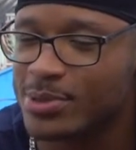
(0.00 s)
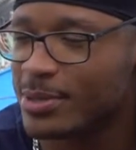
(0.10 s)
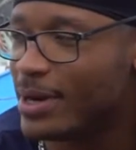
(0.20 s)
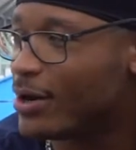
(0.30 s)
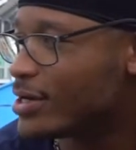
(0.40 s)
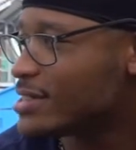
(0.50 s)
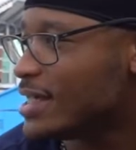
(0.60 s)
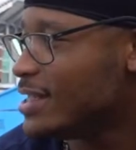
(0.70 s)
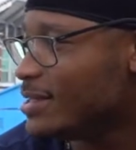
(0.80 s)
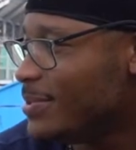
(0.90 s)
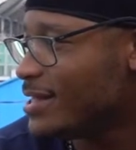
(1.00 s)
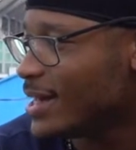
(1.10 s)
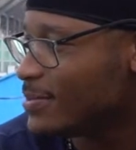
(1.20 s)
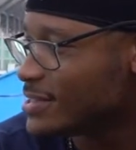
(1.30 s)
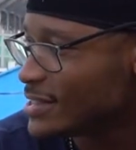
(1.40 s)
them out because I need to be in
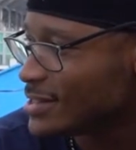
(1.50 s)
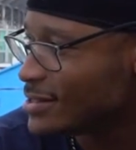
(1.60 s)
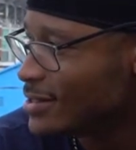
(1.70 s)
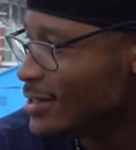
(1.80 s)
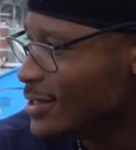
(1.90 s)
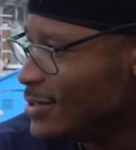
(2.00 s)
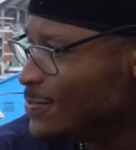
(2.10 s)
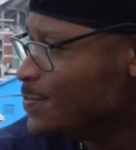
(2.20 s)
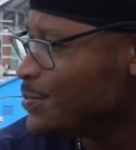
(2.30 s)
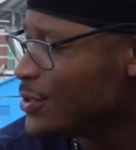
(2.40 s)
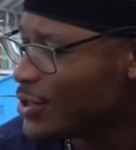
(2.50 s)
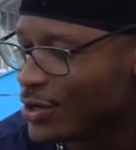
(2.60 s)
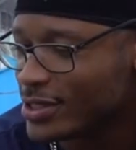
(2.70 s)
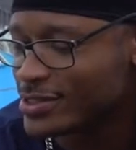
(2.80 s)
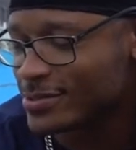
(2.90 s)
that position. You
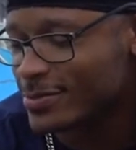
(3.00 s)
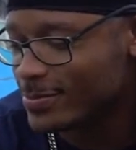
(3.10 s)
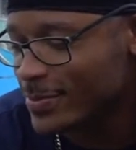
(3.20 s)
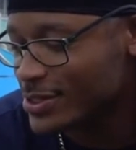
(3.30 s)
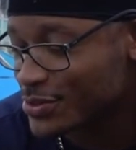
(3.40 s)
know, it's